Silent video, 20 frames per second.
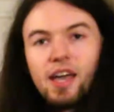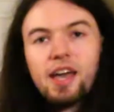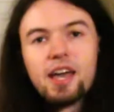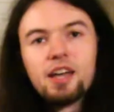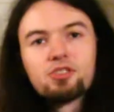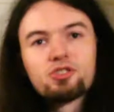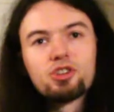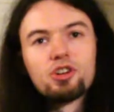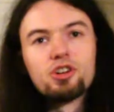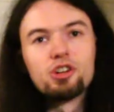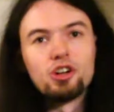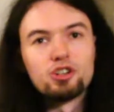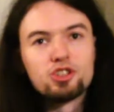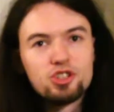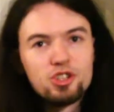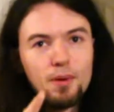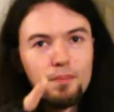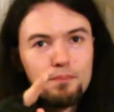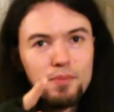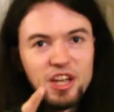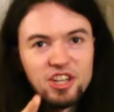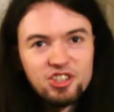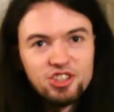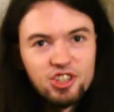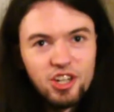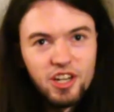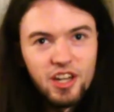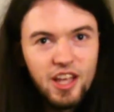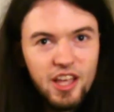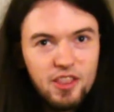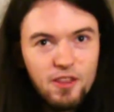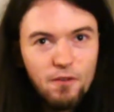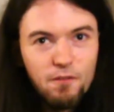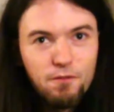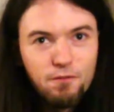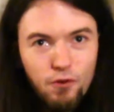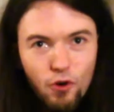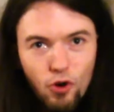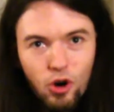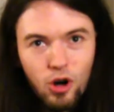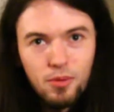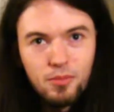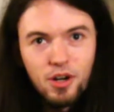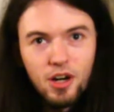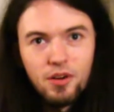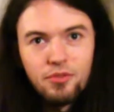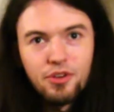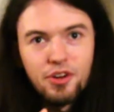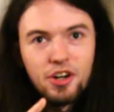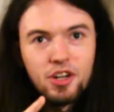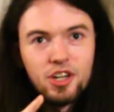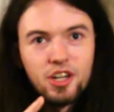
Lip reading: Enter your submission in the form of a